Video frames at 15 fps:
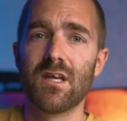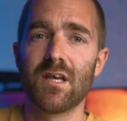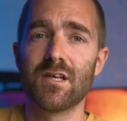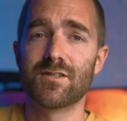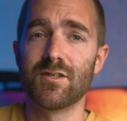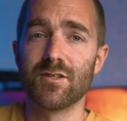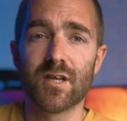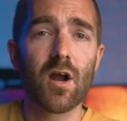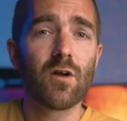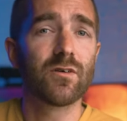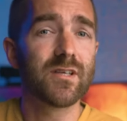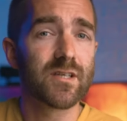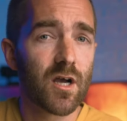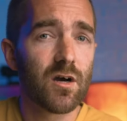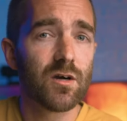is that you
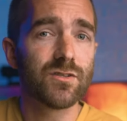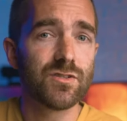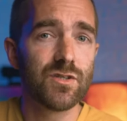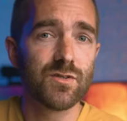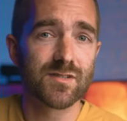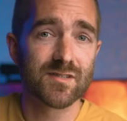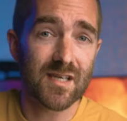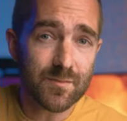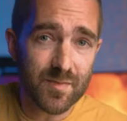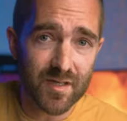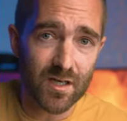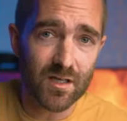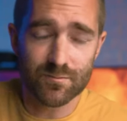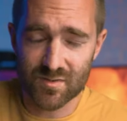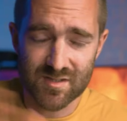currently can't use
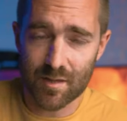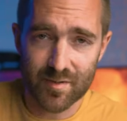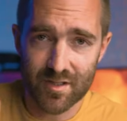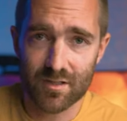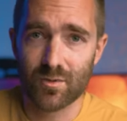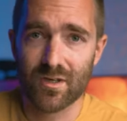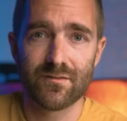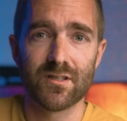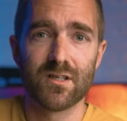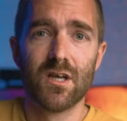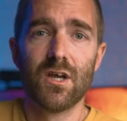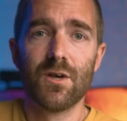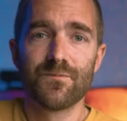Zapier, Zapier, whatever,